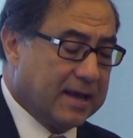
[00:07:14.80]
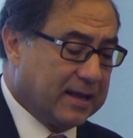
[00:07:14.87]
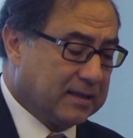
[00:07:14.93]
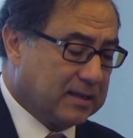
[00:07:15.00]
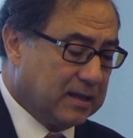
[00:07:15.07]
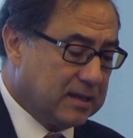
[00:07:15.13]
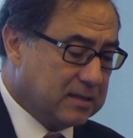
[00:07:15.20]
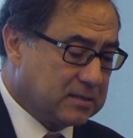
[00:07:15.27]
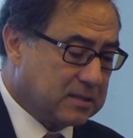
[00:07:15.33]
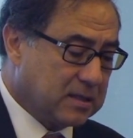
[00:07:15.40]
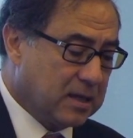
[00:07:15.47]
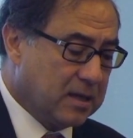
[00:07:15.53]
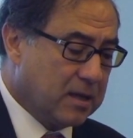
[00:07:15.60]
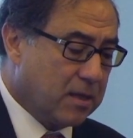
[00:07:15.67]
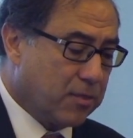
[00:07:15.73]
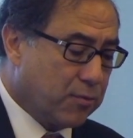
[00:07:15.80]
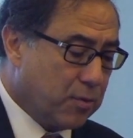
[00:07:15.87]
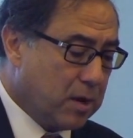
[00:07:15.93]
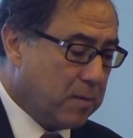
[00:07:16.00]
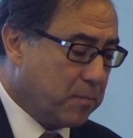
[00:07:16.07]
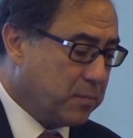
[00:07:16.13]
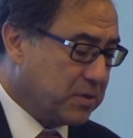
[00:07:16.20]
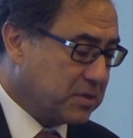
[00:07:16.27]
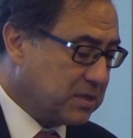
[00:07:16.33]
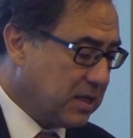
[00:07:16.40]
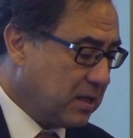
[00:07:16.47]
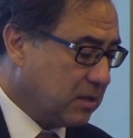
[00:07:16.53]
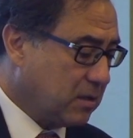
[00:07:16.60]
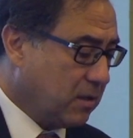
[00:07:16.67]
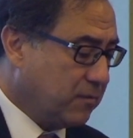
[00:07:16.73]
at least
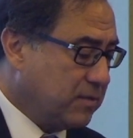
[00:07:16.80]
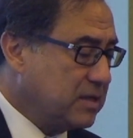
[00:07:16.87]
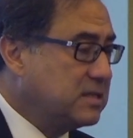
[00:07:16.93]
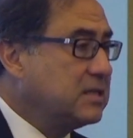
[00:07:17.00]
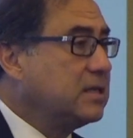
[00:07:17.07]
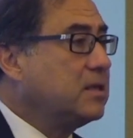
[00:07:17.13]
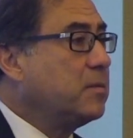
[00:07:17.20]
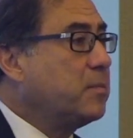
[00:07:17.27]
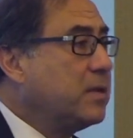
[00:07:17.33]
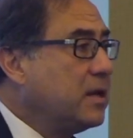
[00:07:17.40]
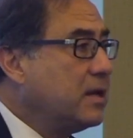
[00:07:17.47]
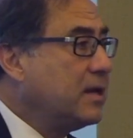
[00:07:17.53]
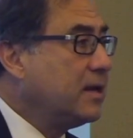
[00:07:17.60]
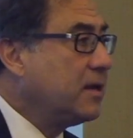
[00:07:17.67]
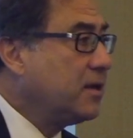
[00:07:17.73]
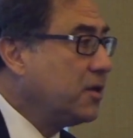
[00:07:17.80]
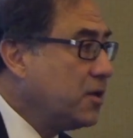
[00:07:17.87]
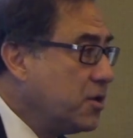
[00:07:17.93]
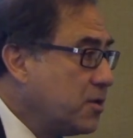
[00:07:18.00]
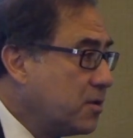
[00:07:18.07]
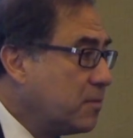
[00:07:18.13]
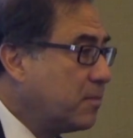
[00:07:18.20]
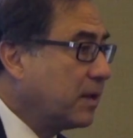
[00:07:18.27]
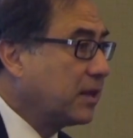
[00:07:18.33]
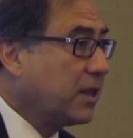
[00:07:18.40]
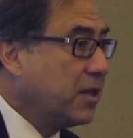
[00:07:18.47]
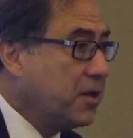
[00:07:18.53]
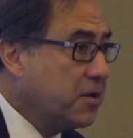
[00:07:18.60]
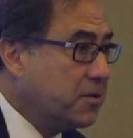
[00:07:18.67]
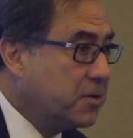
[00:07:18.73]
3% of the GDP year by
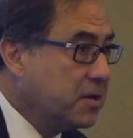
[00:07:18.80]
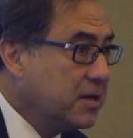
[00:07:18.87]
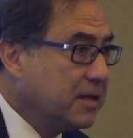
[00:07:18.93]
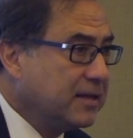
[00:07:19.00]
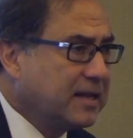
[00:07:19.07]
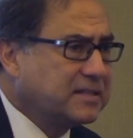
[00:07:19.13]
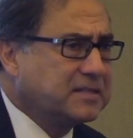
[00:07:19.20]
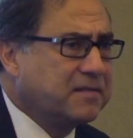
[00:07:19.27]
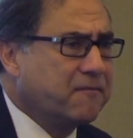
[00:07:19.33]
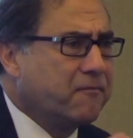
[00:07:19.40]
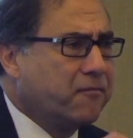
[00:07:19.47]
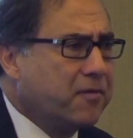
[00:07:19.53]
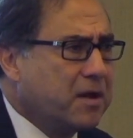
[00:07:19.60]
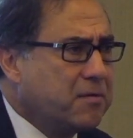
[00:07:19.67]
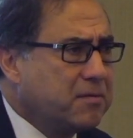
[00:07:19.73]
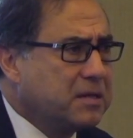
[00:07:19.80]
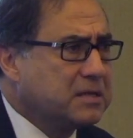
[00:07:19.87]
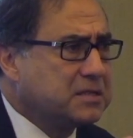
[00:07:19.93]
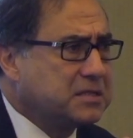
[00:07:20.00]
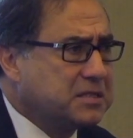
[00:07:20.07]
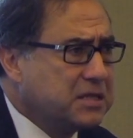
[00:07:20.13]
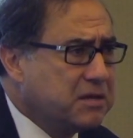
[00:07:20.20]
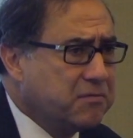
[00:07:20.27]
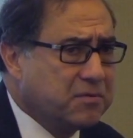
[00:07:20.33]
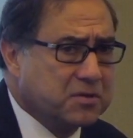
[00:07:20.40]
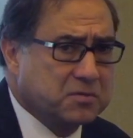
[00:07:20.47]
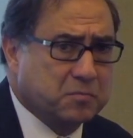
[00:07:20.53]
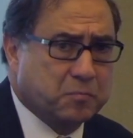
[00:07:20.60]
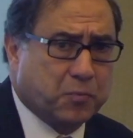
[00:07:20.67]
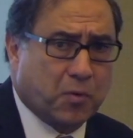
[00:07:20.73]
year. That's a very
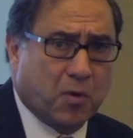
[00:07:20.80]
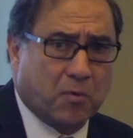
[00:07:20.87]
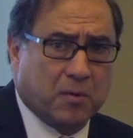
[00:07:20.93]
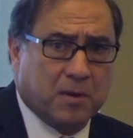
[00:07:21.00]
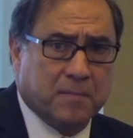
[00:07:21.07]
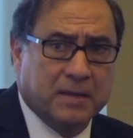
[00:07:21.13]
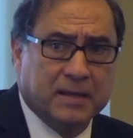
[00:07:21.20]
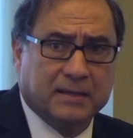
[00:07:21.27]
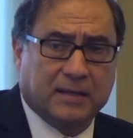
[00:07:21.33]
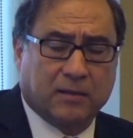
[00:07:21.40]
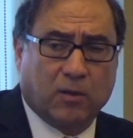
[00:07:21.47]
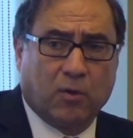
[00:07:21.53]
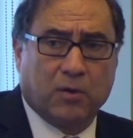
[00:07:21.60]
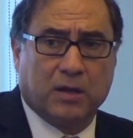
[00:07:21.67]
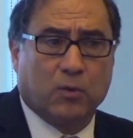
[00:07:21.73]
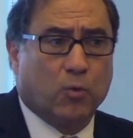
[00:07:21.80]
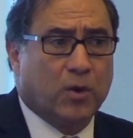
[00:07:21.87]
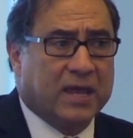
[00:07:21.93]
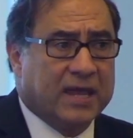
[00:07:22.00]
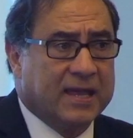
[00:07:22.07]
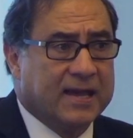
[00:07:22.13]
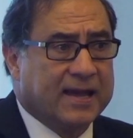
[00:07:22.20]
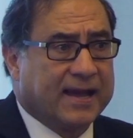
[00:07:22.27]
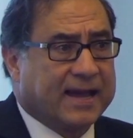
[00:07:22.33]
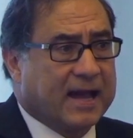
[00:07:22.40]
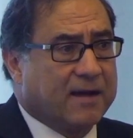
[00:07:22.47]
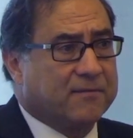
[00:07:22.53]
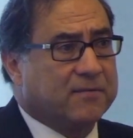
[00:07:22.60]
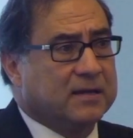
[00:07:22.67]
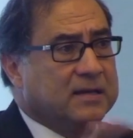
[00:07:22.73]
serious problem that only we
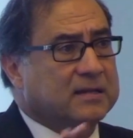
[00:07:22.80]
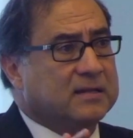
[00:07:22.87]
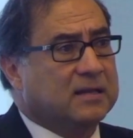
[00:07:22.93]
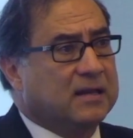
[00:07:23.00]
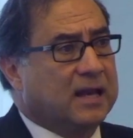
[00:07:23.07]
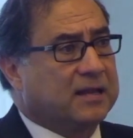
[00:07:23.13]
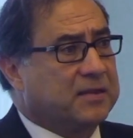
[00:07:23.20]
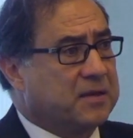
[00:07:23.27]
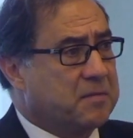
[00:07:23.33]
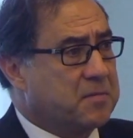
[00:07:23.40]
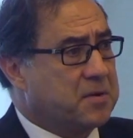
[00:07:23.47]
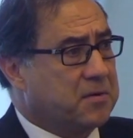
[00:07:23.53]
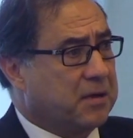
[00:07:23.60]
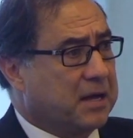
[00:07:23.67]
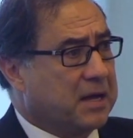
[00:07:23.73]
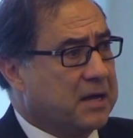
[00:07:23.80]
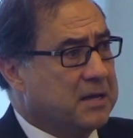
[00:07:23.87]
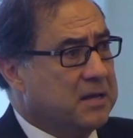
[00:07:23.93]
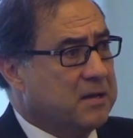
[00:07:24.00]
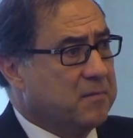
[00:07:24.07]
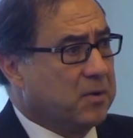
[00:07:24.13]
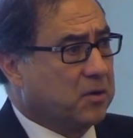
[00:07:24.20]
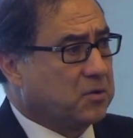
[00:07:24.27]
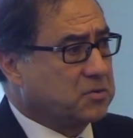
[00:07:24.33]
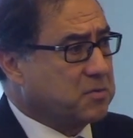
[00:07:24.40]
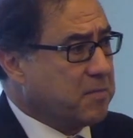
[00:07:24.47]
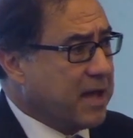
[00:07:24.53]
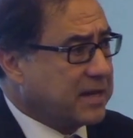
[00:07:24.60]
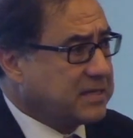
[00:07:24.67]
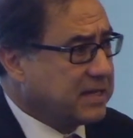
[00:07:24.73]
have in Latin America. Because the
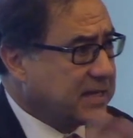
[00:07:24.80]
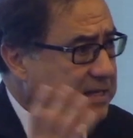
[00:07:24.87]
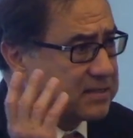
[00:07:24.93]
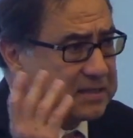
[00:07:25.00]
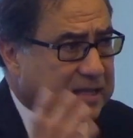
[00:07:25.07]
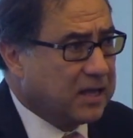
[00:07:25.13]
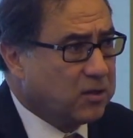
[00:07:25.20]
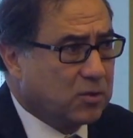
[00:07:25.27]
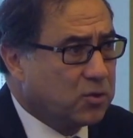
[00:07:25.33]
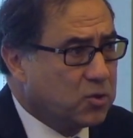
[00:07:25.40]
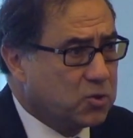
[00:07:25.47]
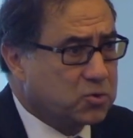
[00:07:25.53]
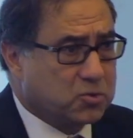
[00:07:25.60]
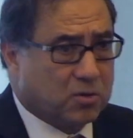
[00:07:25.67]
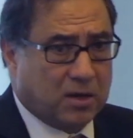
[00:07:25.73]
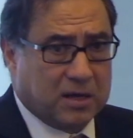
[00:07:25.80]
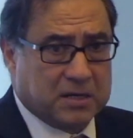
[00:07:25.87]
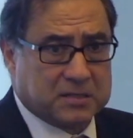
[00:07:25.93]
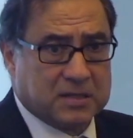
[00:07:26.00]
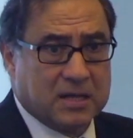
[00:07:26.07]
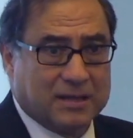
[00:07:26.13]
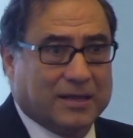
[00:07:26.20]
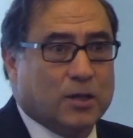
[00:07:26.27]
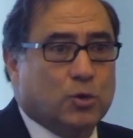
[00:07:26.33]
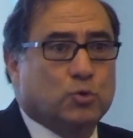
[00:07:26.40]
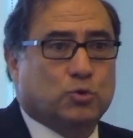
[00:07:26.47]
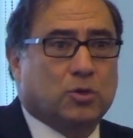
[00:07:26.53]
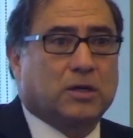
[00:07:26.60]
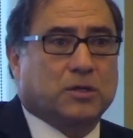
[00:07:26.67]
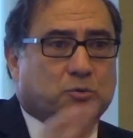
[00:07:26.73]
Mexicans, they don't use dollars. They
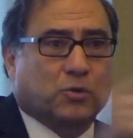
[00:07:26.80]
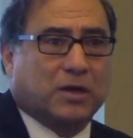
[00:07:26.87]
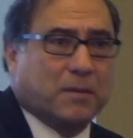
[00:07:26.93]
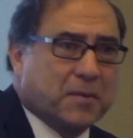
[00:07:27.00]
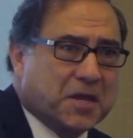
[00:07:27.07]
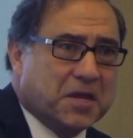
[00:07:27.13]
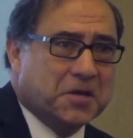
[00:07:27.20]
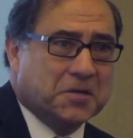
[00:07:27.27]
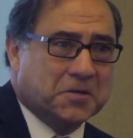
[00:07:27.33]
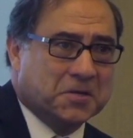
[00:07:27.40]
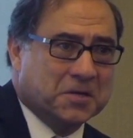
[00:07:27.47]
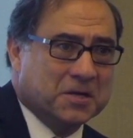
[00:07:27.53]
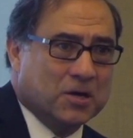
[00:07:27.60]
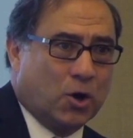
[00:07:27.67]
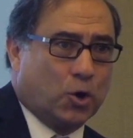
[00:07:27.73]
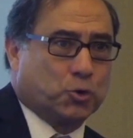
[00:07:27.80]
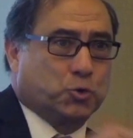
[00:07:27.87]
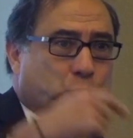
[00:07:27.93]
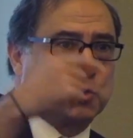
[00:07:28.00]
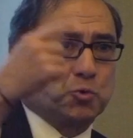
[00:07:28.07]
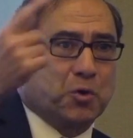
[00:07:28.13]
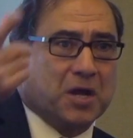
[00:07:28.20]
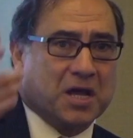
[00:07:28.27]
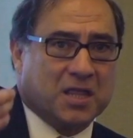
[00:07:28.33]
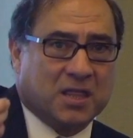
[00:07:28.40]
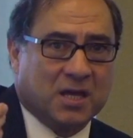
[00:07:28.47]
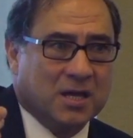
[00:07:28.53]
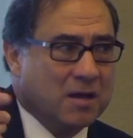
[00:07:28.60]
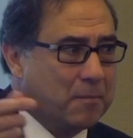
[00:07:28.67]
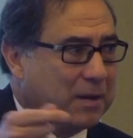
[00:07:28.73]
use dollars to come here or to trade,
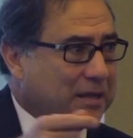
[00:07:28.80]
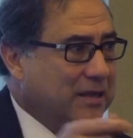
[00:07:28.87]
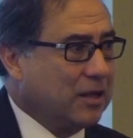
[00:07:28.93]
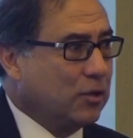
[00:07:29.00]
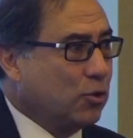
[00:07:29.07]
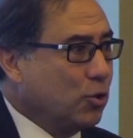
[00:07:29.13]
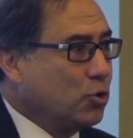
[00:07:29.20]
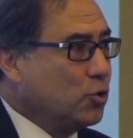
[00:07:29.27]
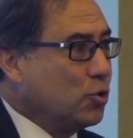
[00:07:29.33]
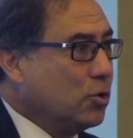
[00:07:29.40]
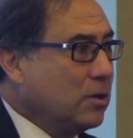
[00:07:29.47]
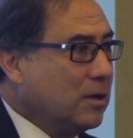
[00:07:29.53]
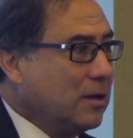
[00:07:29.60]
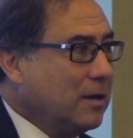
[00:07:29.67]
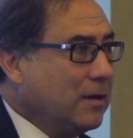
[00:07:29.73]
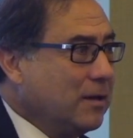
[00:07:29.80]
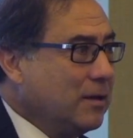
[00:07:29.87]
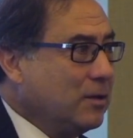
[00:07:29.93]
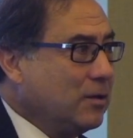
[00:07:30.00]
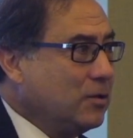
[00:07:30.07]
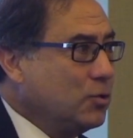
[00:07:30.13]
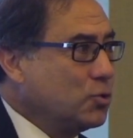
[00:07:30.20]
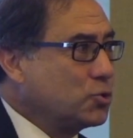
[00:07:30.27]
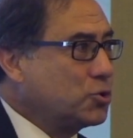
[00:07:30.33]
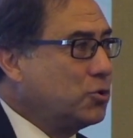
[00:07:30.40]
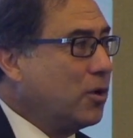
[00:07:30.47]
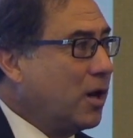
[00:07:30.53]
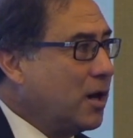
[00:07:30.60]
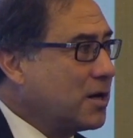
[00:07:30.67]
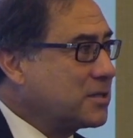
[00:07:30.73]
but they don't use
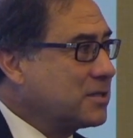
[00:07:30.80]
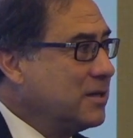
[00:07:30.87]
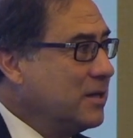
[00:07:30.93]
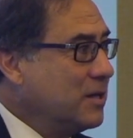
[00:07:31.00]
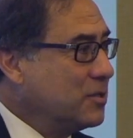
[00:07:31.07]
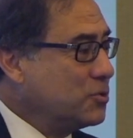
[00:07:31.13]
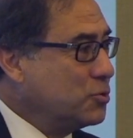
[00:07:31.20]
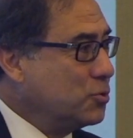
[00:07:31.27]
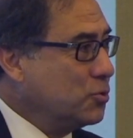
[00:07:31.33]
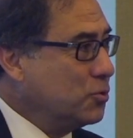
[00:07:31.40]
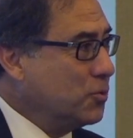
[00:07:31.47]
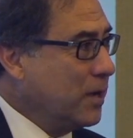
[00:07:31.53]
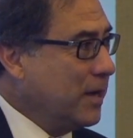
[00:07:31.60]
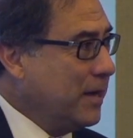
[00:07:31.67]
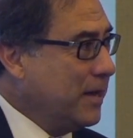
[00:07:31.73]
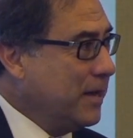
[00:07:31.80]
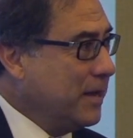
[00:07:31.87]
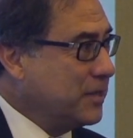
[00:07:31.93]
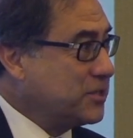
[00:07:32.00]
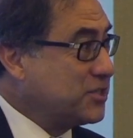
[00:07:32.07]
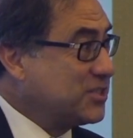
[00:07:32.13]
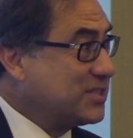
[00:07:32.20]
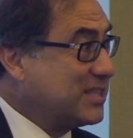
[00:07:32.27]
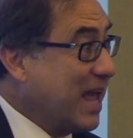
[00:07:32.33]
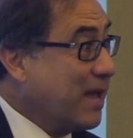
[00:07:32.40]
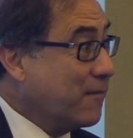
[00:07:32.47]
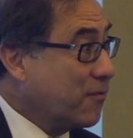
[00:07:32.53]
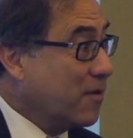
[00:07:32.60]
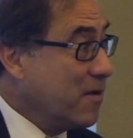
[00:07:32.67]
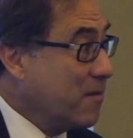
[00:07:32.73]
dollars to
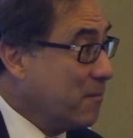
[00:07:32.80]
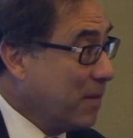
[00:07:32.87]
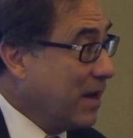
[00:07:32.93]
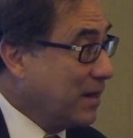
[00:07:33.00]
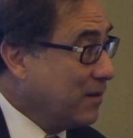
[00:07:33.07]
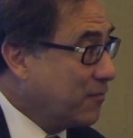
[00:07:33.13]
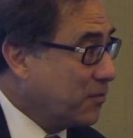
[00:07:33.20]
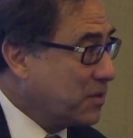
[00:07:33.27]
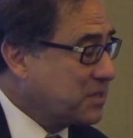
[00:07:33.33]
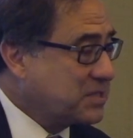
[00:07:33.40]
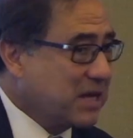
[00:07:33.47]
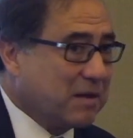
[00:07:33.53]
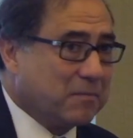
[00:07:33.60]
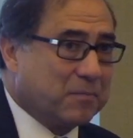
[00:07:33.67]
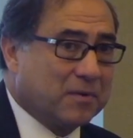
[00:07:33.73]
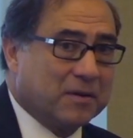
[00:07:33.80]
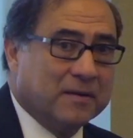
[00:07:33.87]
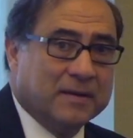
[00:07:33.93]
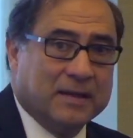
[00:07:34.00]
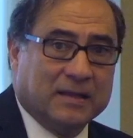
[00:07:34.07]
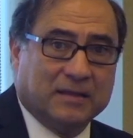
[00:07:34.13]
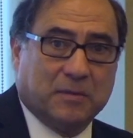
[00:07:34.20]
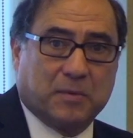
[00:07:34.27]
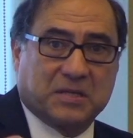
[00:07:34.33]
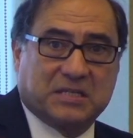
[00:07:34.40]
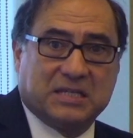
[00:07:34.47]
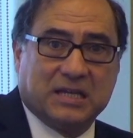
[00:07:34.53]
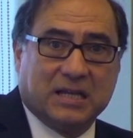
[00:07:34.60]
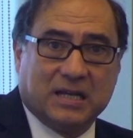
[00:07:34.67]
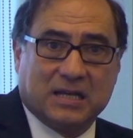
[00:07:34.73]
save money, for example. The
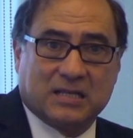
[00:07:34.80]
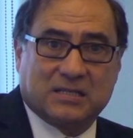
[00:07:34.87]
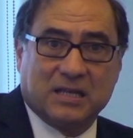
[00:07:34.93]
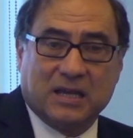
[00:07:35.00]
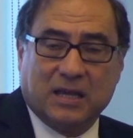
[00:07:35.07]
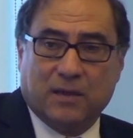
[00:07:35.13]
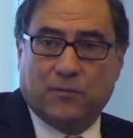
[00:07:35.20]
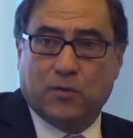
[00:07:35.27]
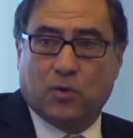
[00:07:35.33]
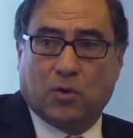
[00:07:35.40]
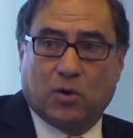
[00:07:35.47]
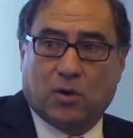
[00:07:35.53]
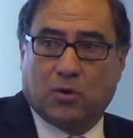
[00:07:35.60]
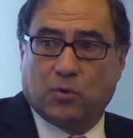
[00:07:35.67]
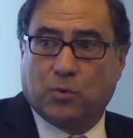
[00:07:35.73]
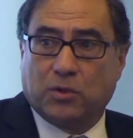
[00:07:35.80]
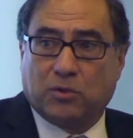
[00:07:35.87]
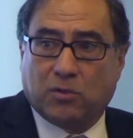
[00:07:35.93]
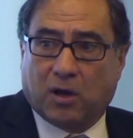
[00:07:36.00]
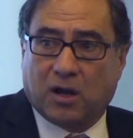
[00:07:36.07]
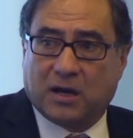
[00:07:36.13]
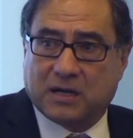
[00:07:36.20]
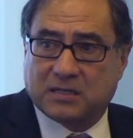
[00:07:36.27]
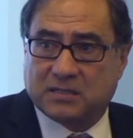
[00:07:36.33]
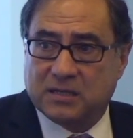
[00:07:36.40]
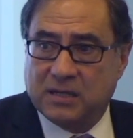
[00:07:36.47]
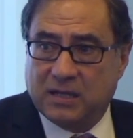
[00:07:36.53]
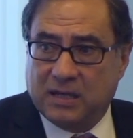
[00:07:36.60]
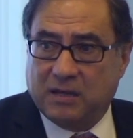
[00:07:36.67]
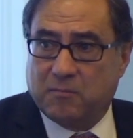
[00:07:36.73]
Brazilians, if you go with dollars
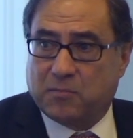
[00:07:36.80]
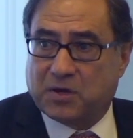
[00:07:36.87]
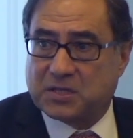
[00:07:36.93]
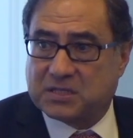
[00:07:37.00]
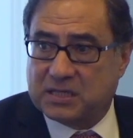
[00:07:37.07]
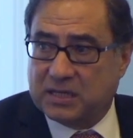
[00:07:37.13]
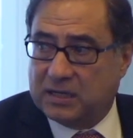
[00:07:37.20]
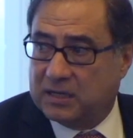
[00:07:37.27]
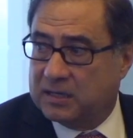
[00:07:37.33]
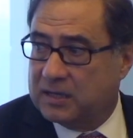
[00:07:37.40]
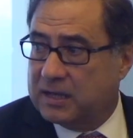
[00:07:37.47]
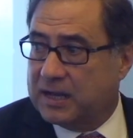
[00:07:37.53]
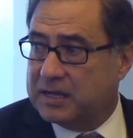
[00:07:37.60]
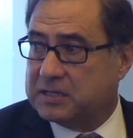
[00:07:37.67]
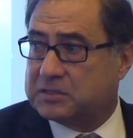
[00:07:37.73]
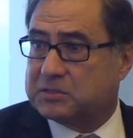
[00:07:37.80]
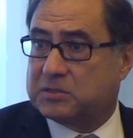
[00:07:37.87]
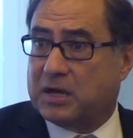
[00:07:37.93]
in Brazil, and